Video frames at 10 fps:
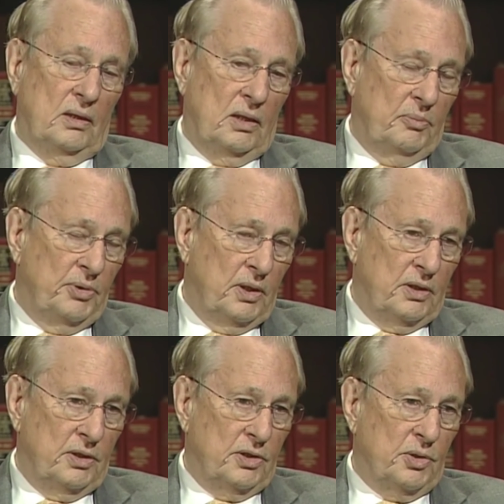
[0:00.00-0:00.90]
that it be
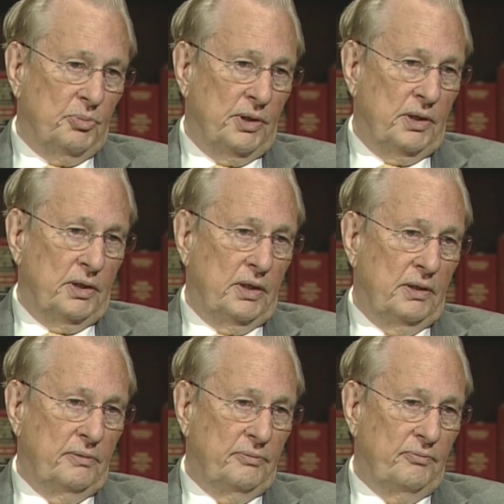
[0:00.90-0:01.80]

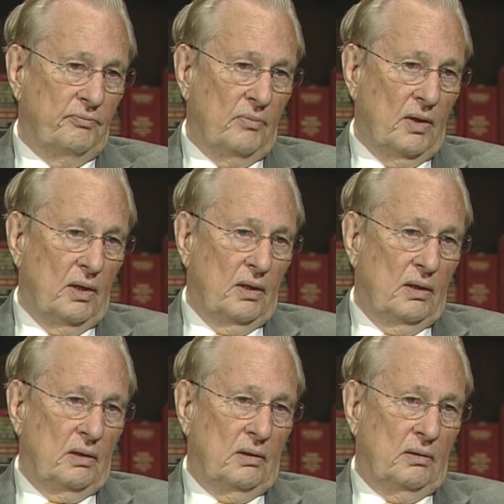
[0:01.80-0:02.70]
interdisciplinary,
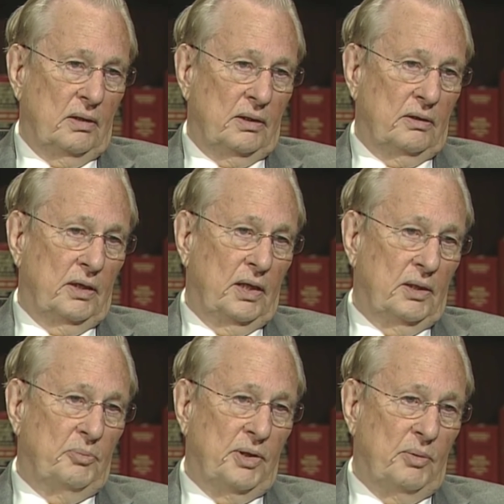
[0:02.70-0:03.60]
that there
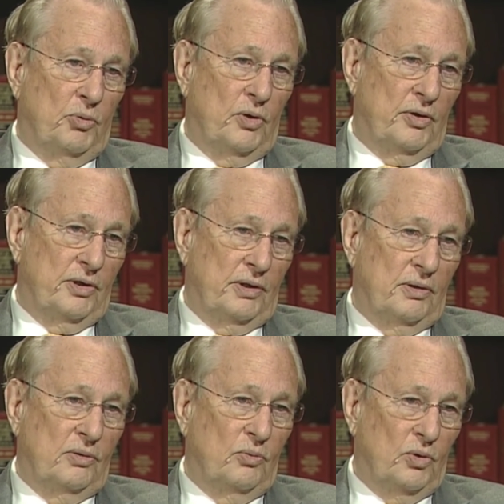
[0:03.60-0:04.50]
had to be more than